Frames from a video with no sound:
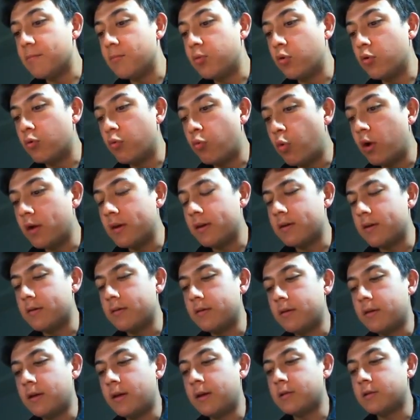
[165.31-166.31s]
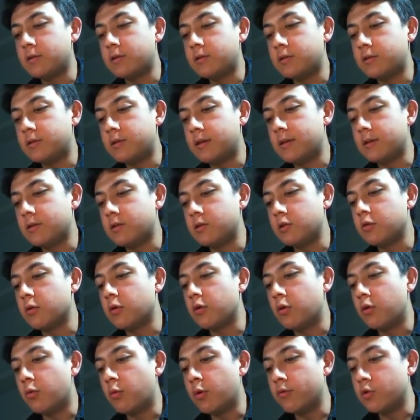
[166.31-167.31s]
see input 1 at
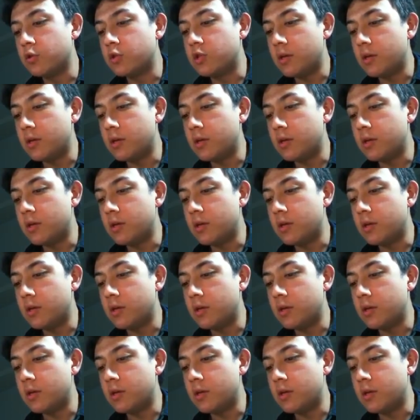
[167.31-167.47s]
state 0?